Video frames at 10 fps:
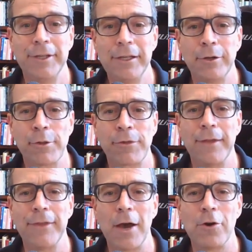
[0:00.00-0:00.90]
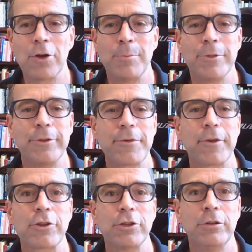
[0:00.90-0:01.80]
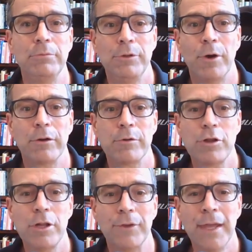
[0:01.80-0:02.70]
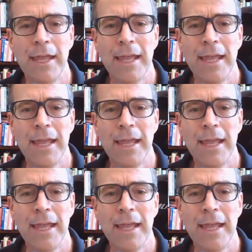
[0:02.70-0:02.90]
you need to understand the outcome of the discussion you want to achieve.